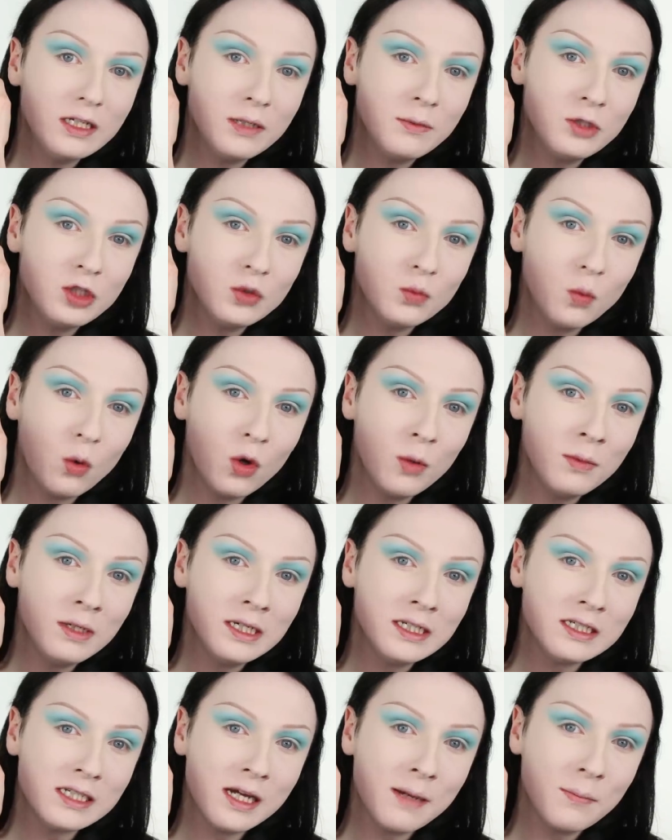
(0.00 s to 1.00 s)
And I'm just
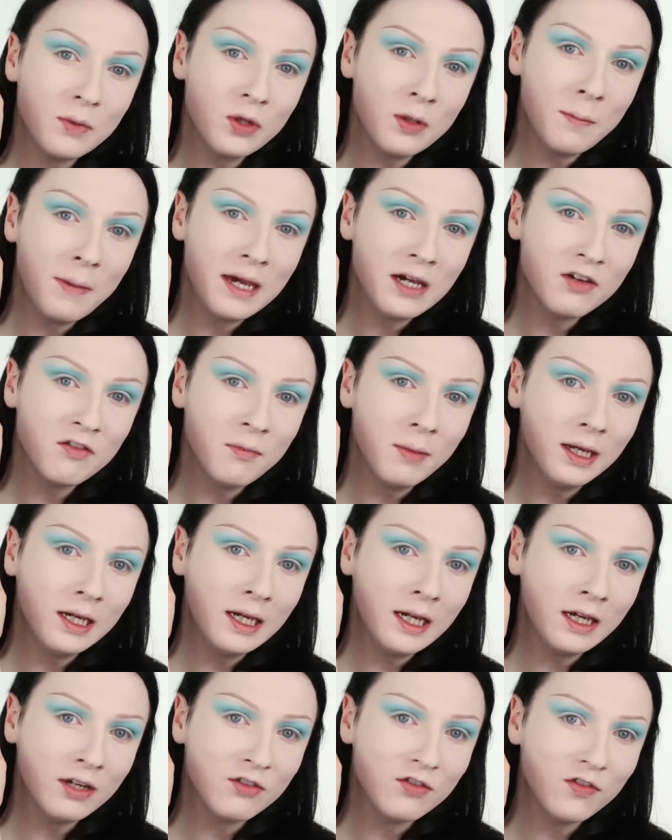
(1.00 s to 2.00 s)
warming it up on the back of my
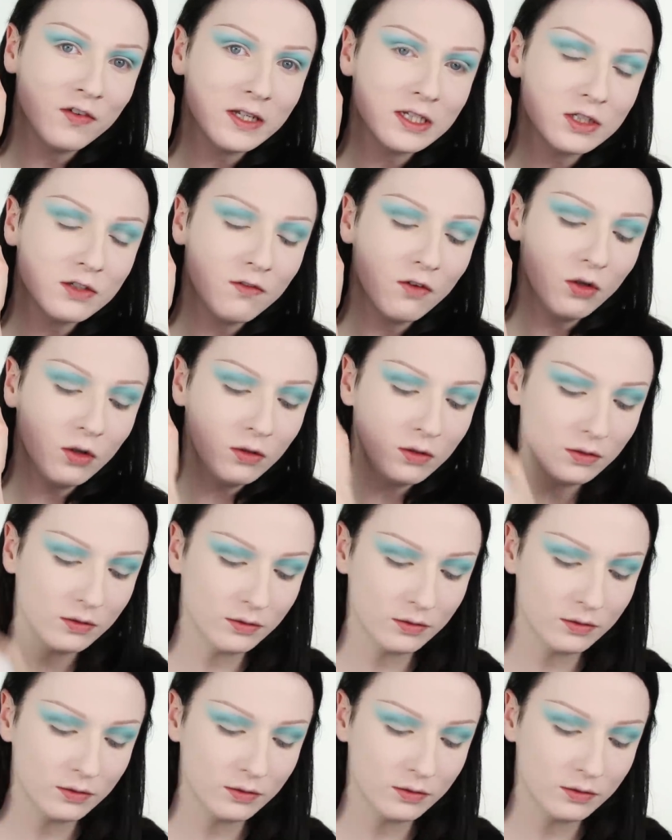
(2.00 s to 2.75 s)
hand first of all.